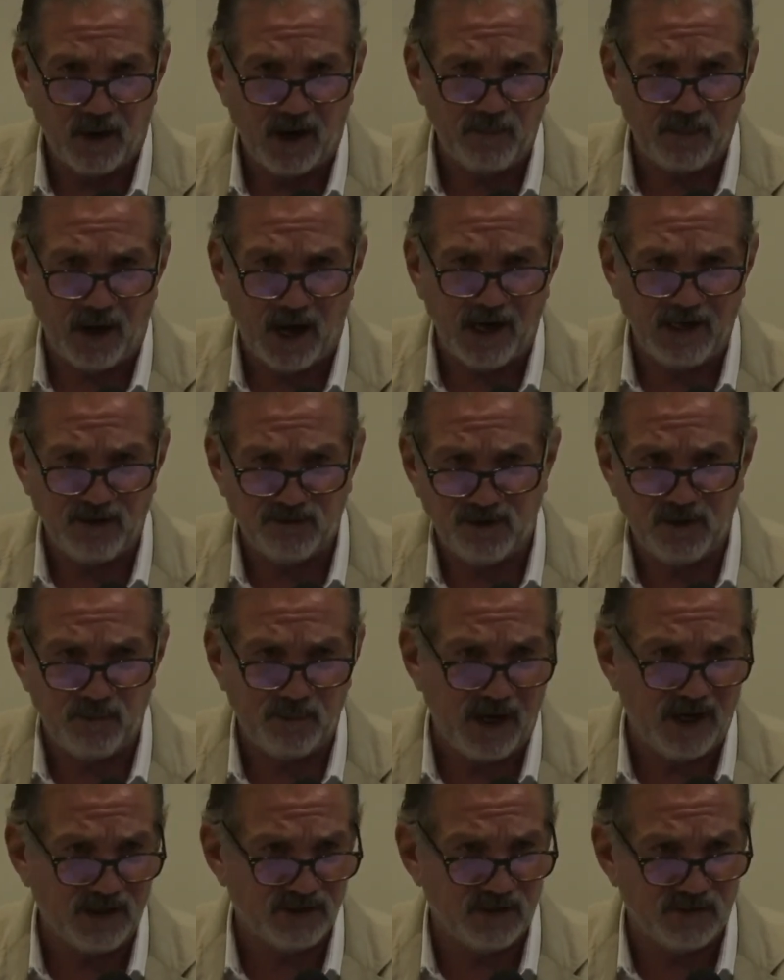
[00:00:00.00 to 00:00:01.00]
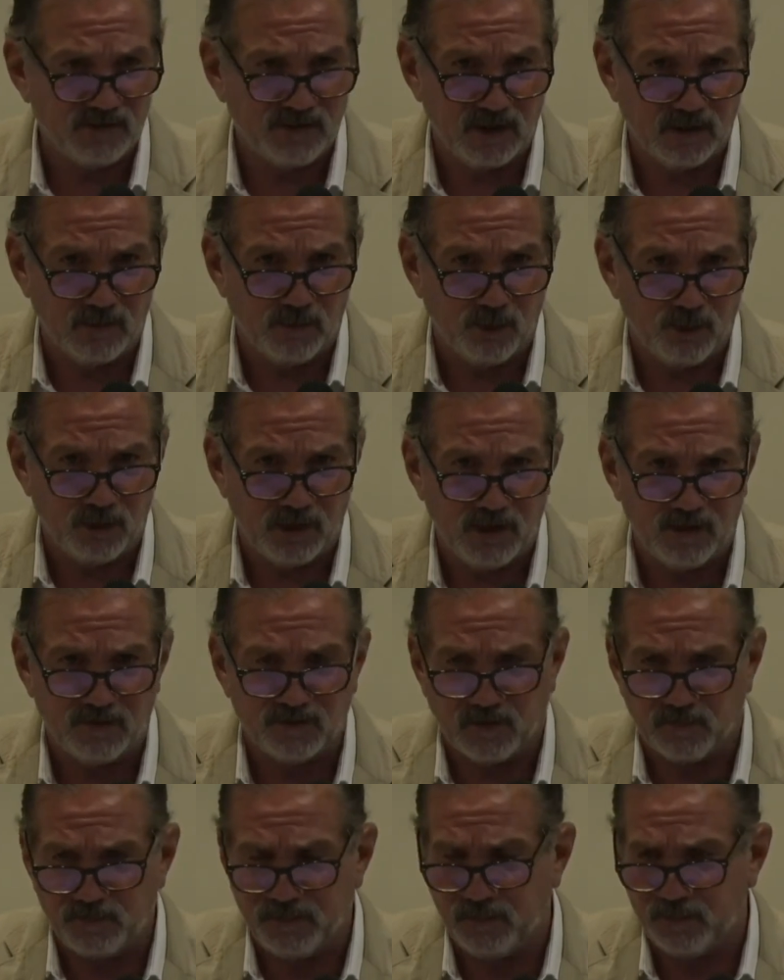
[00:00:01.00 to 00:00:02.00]
I treat patients in the morning,
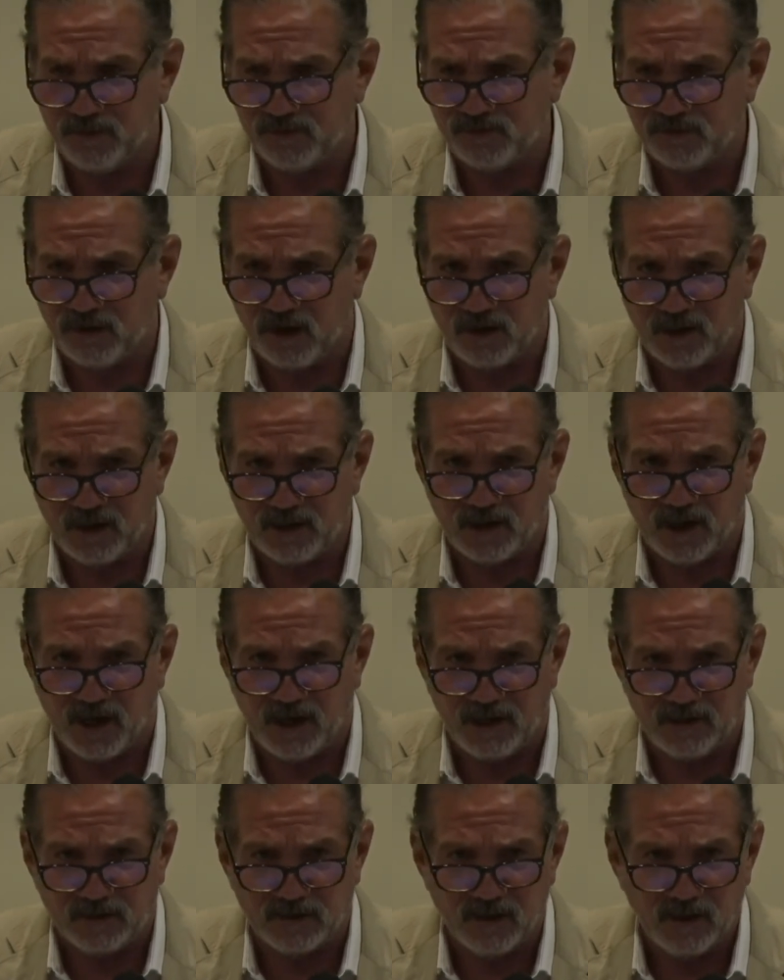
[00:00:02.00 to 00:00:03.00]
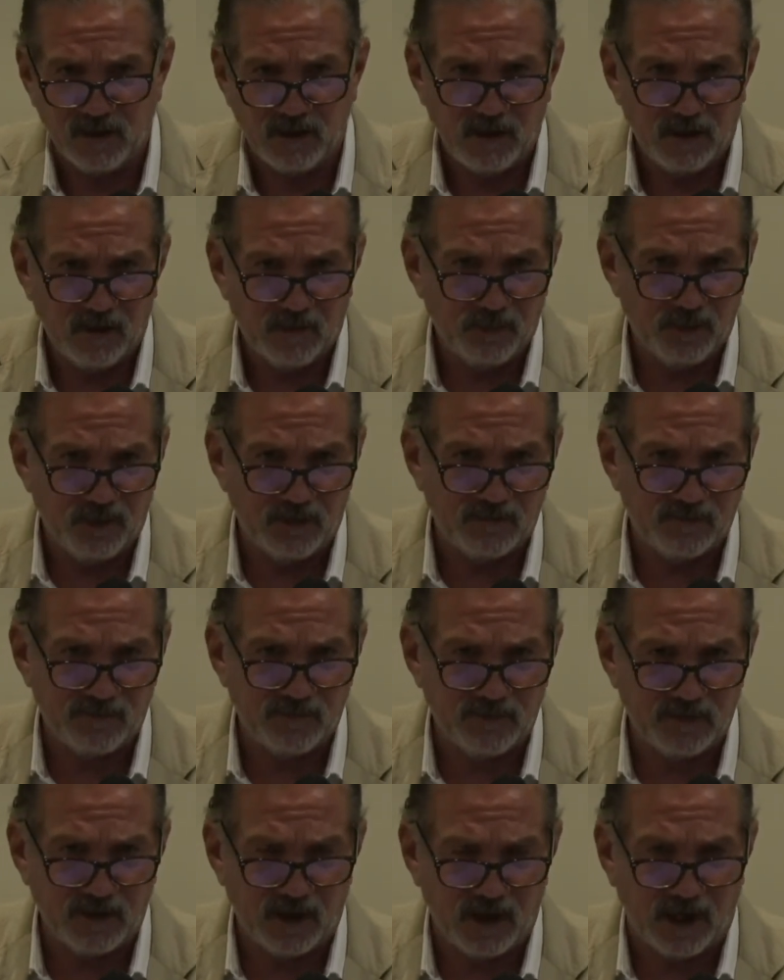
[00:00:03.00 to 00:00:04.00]
some people start at night, but
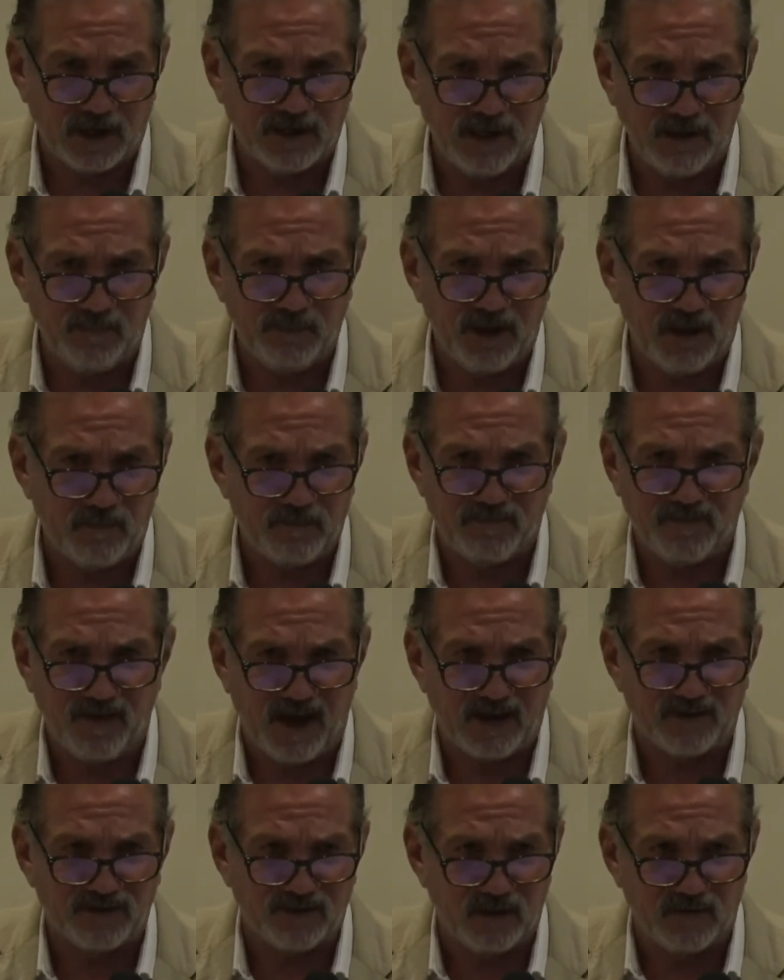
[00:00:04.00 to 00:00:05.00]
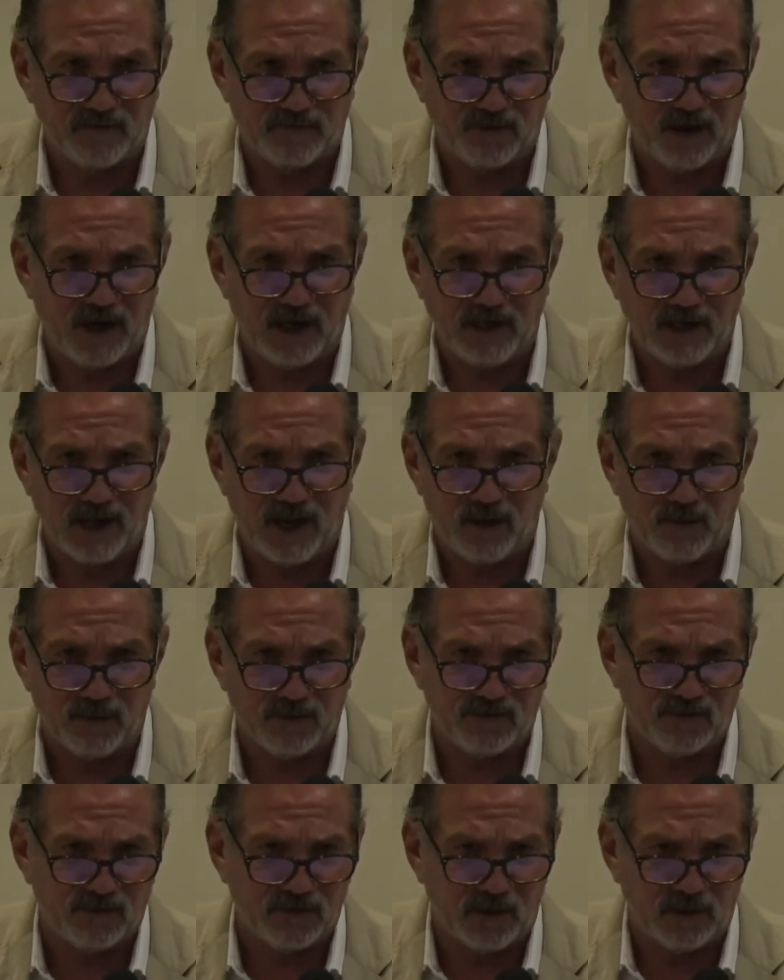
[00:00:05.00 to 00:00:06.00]
I keep them fasting for 8
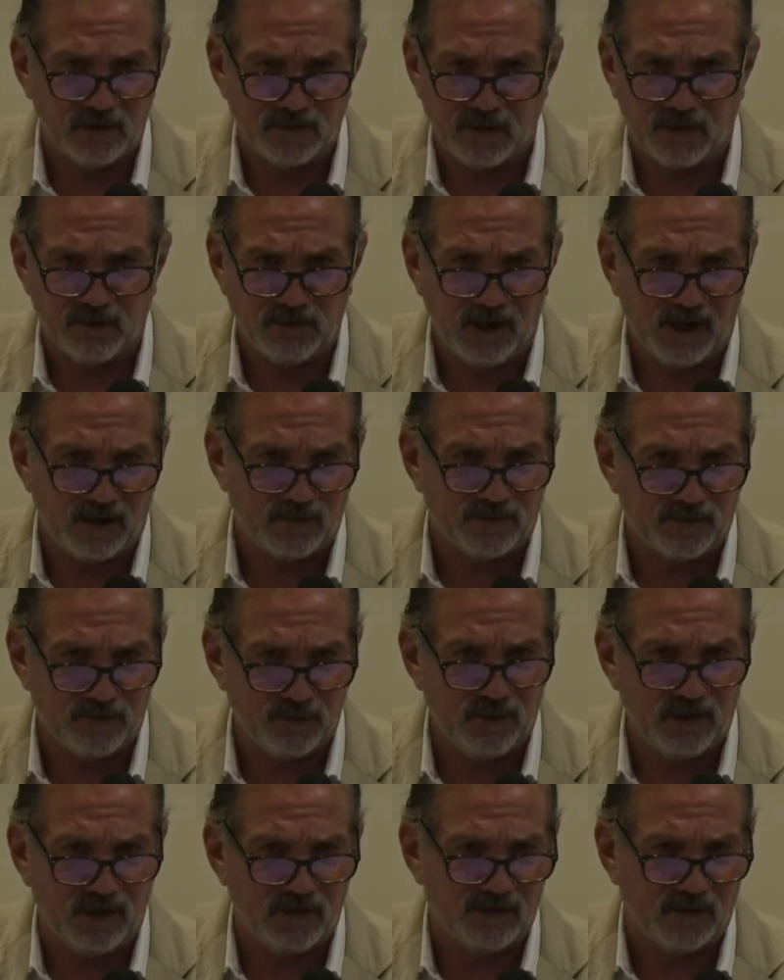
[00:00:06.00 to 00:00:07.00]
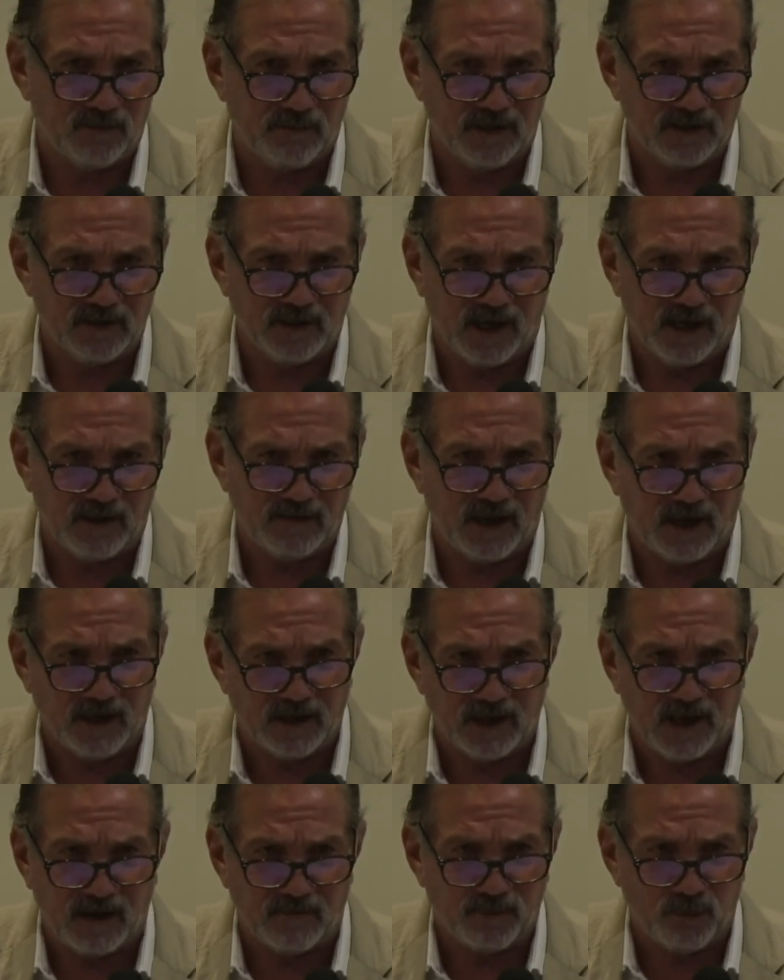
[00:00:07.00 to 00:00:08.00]
hours. So their last food is at midnight, they
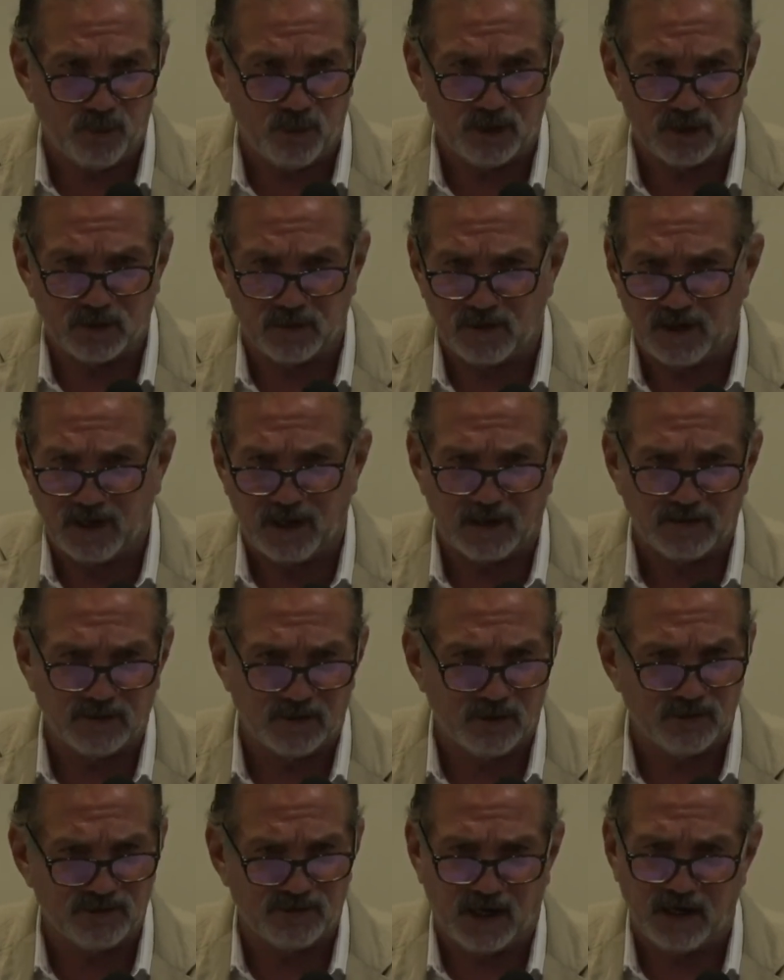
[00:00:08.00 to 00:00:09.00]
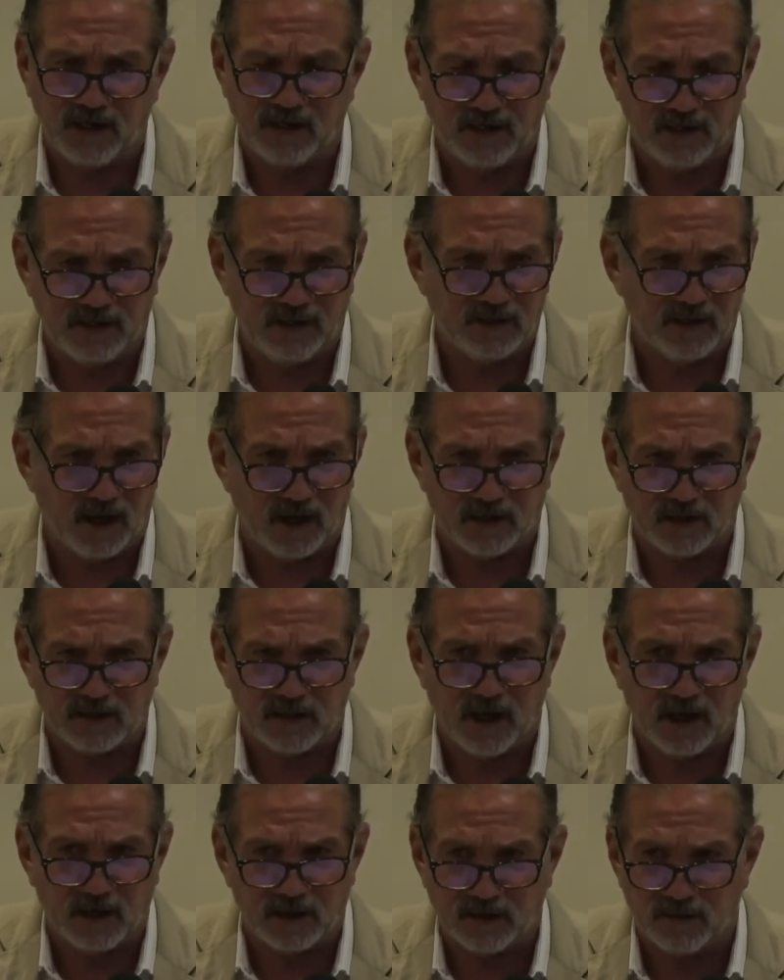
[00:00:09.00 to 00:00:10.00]
can have water, they get dosed 9
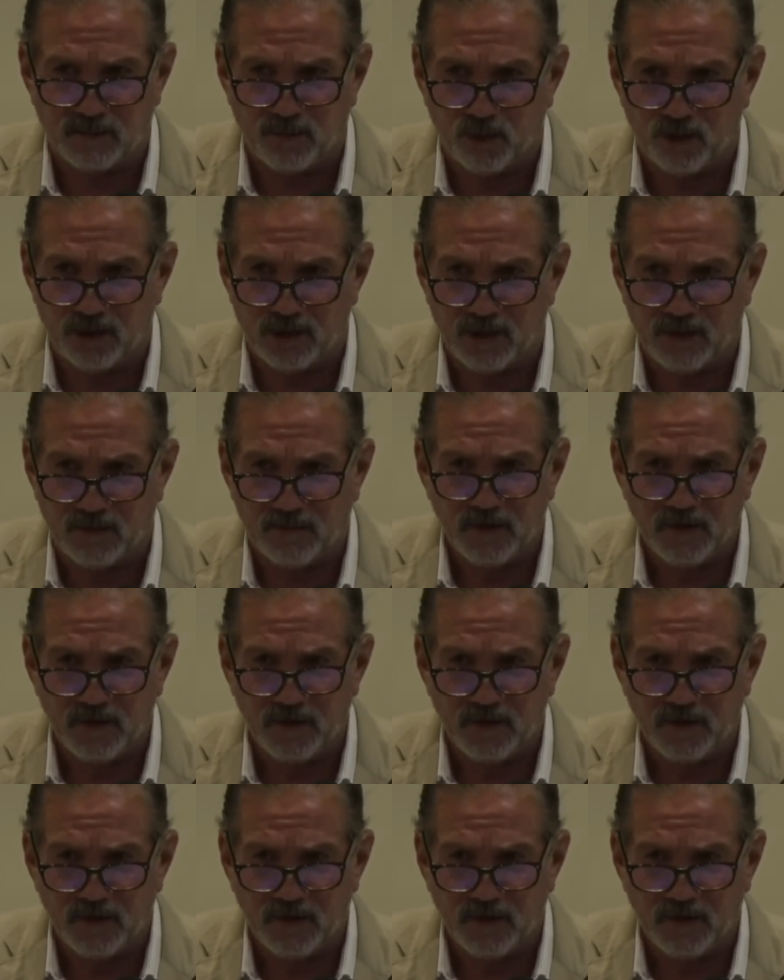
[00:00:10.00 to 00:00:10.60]
o'clock in the morning.